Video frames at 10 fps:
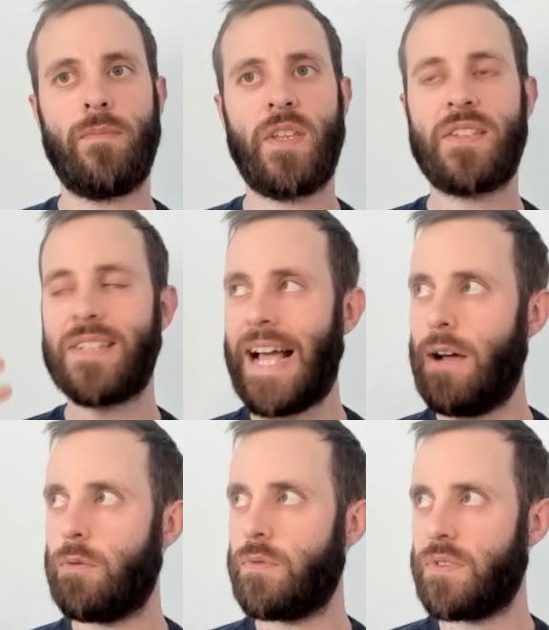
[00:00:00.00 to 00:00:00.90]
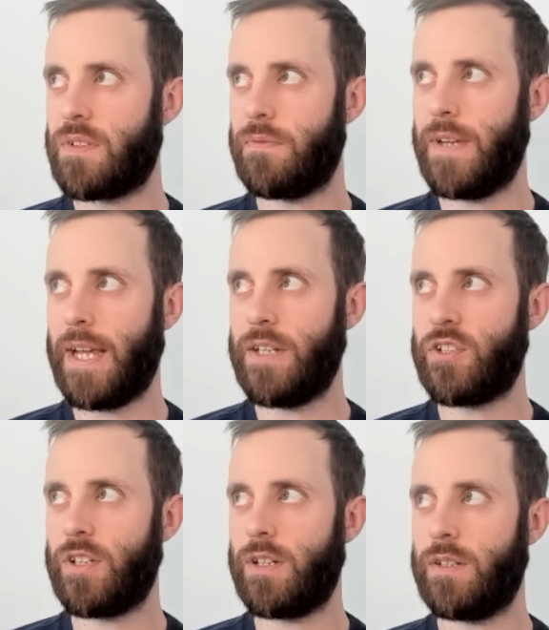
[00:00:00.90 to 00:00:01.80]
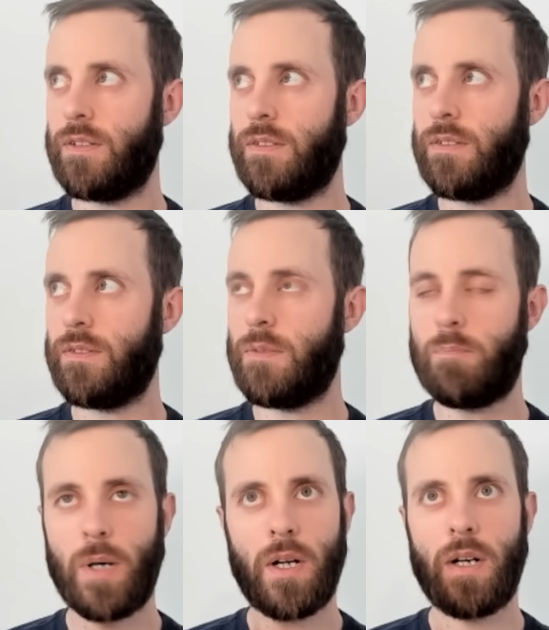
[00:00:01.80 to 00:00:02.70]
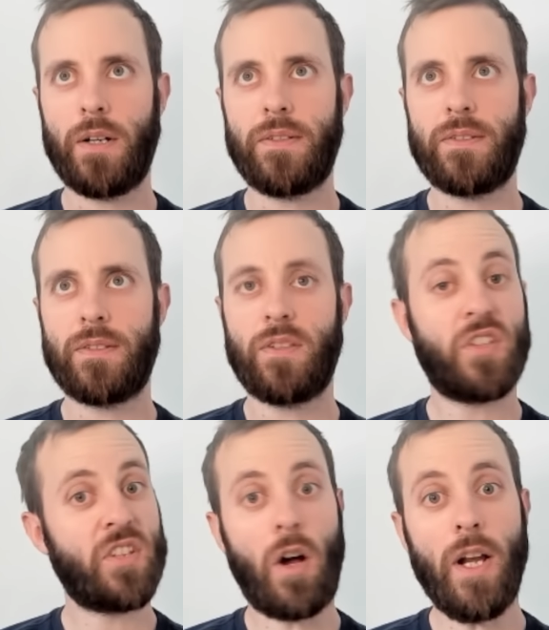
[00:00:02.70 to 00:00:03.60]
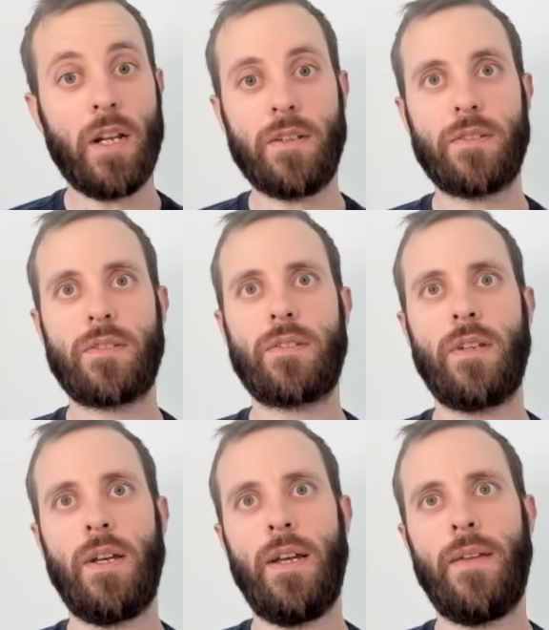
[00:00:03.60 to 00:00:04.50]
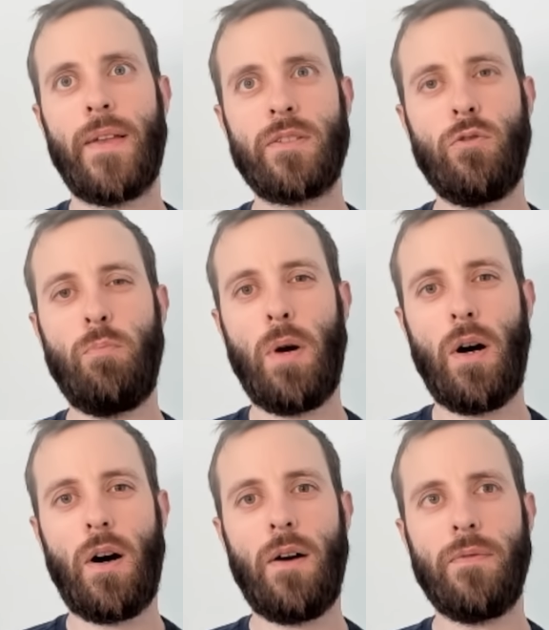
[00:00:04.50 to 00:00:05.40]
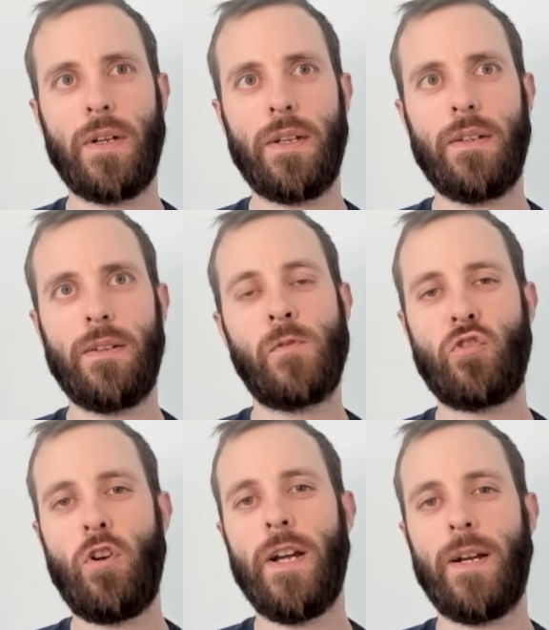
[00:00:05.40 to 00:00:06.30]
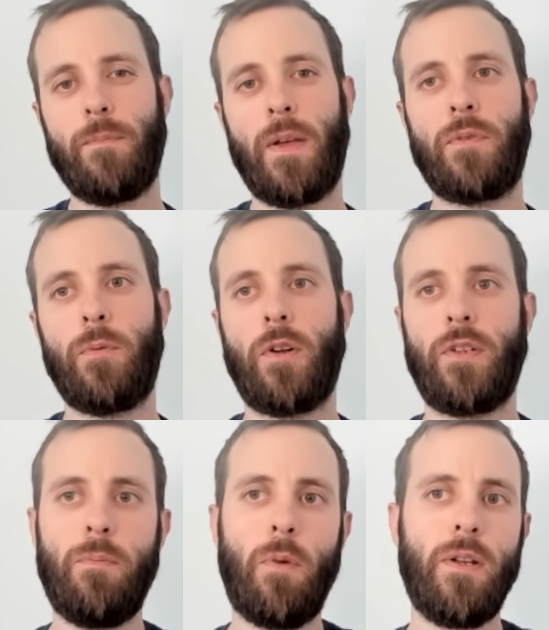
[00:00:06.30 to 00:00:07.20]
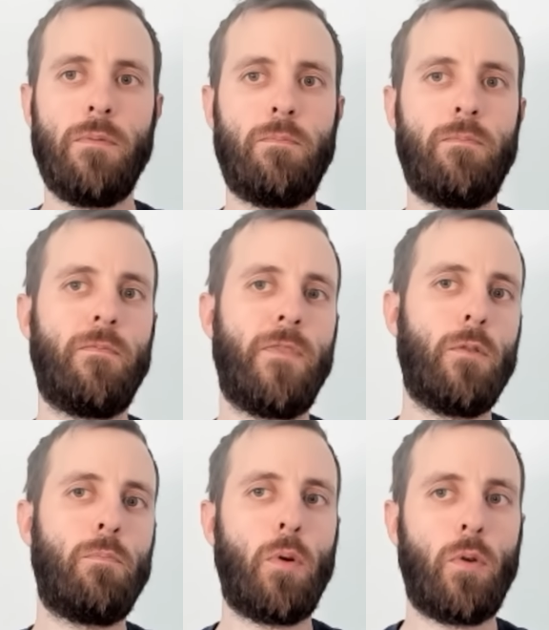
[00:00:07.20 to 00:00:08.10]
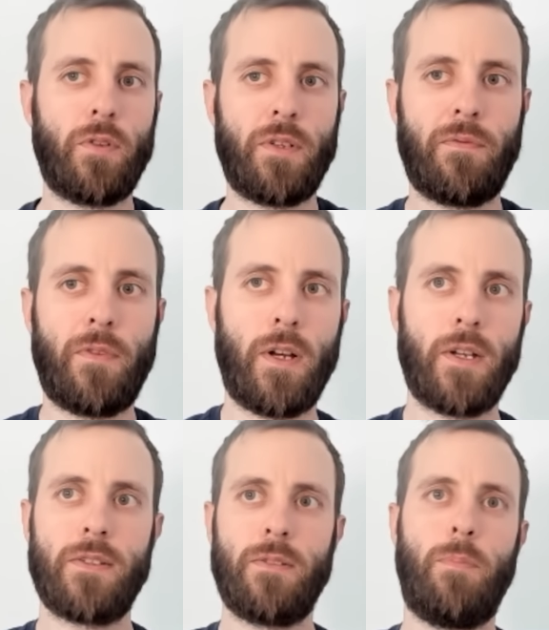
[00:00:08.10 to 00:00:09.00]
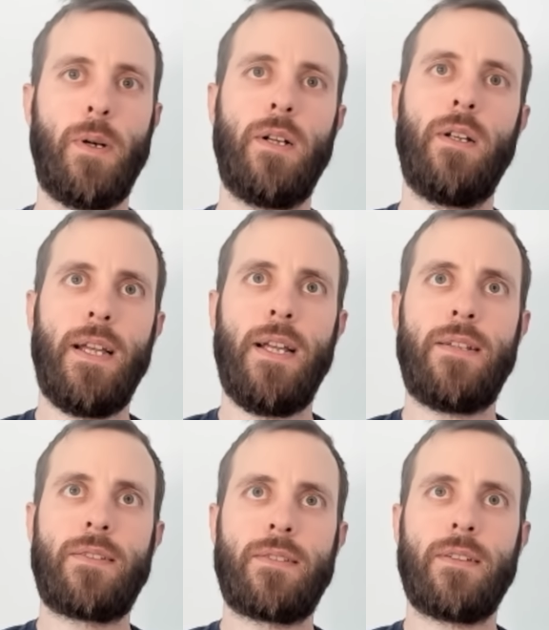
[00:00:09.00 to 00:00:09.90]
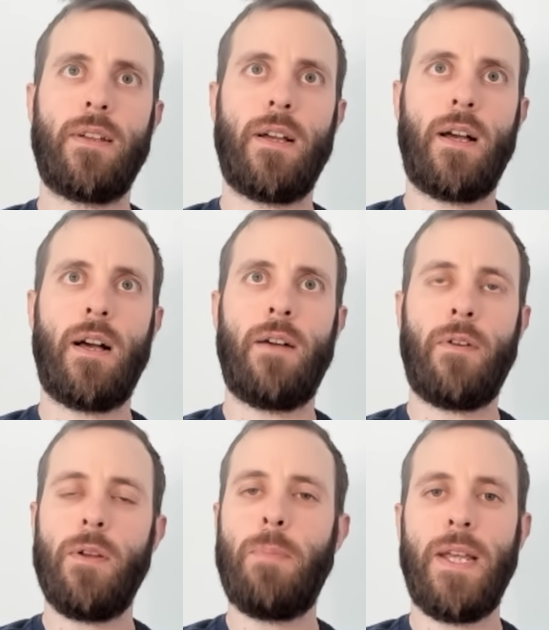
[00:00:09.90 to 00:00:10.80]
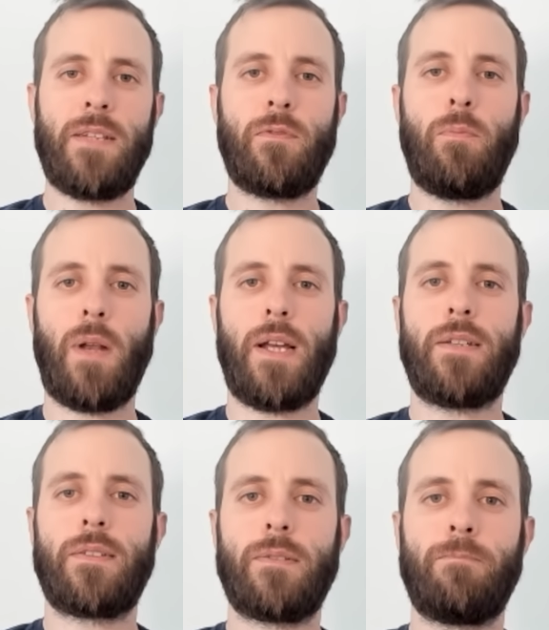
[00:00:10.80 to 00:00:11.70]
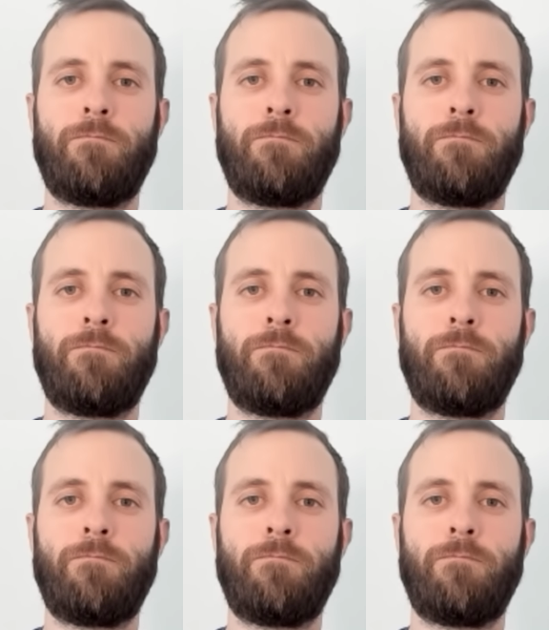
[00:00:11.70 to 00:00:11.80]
The sounds of nature, the birds, the silence, that's all part of it. Try it, everyone. You might feel bored at first, but it's a very peaceful place.